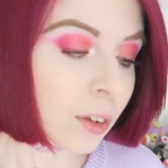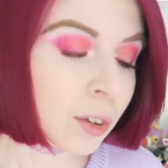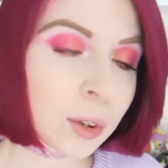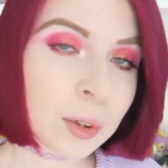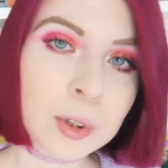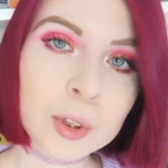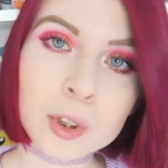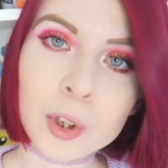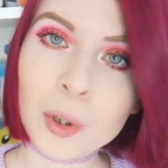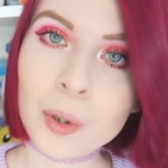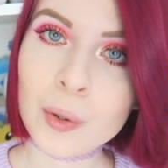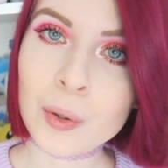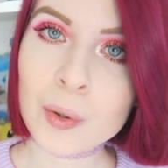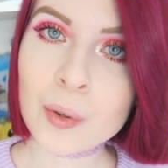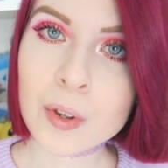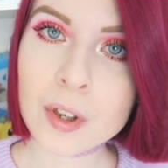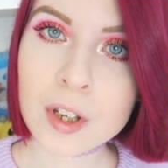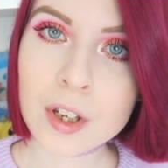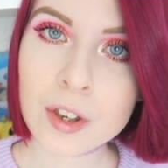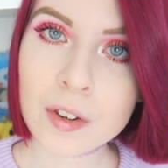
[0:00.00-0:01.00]
to show
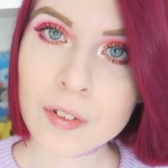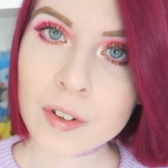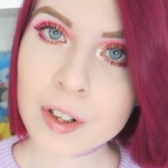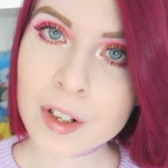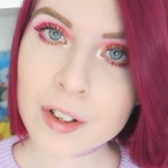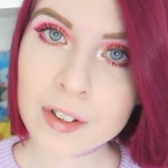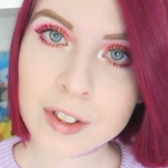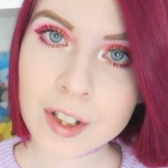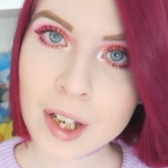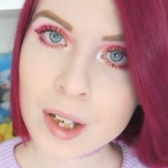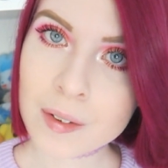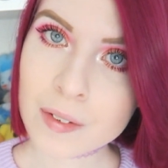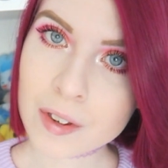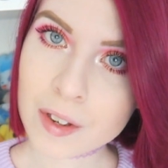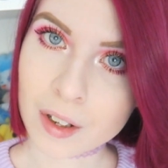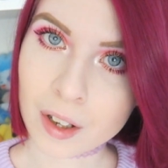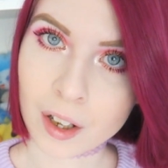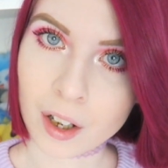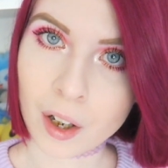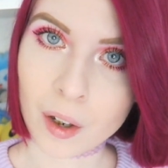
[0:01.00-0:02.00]
you the 3DS games
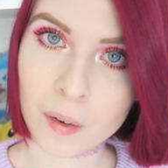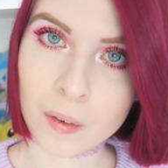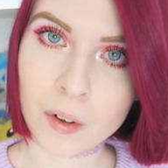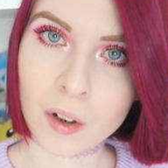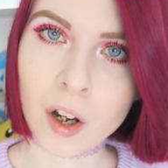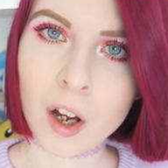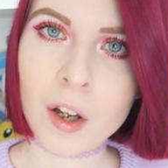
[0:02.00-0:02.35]
that I own.